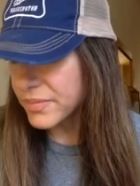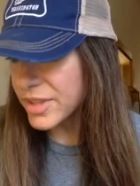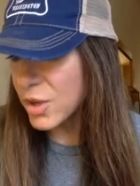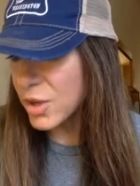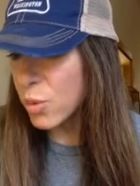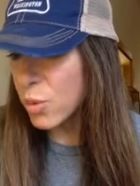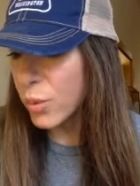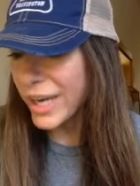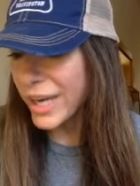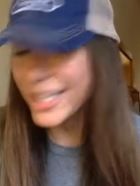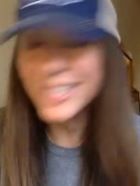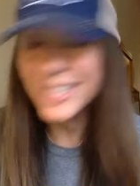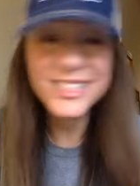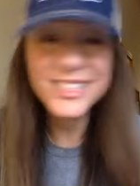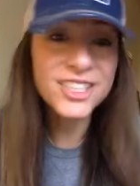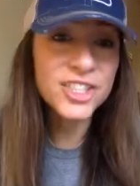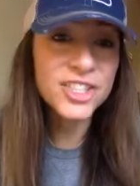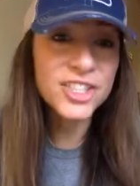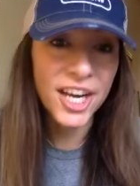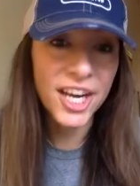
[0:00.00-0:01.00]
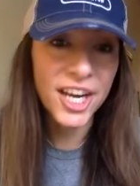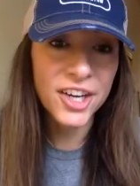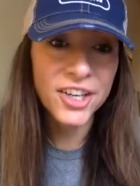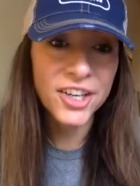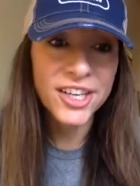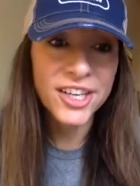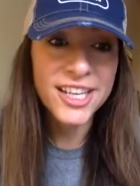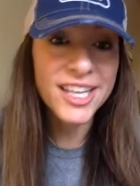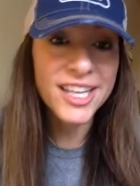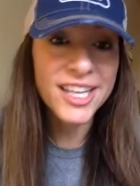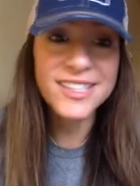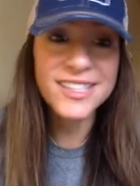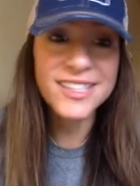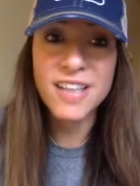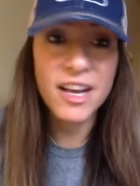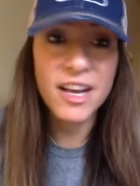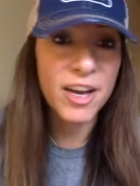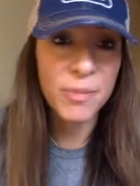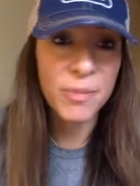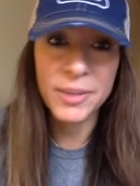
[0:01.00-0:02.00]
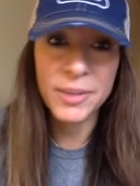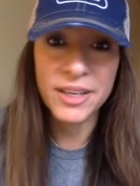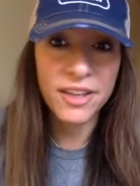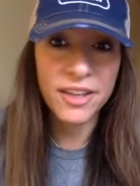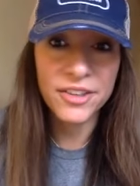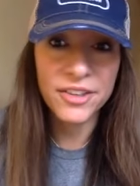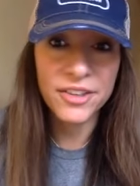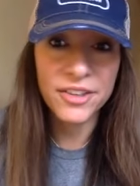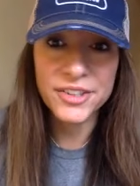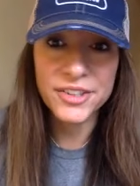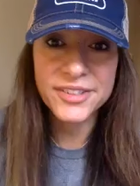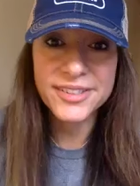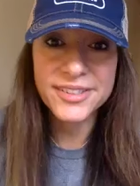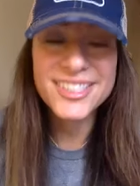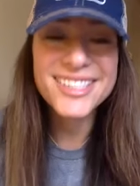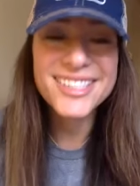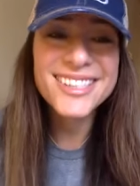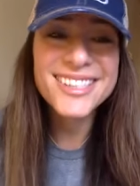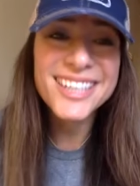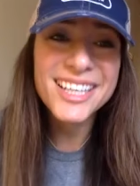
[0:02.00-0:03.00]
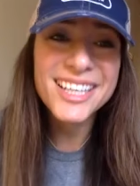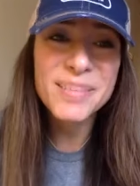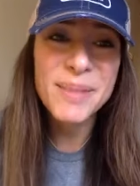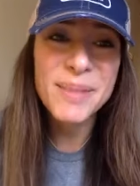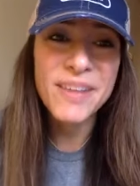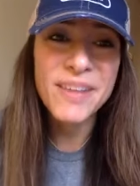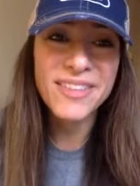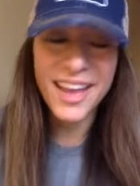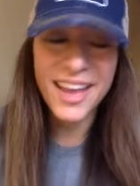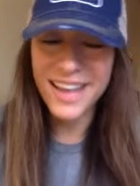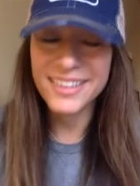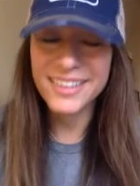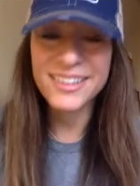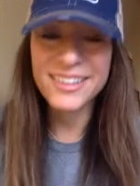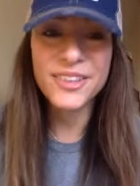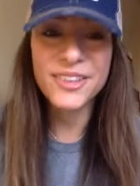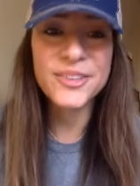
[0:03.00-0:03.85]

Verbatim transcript: waiting to share is not helping others. Just think about that.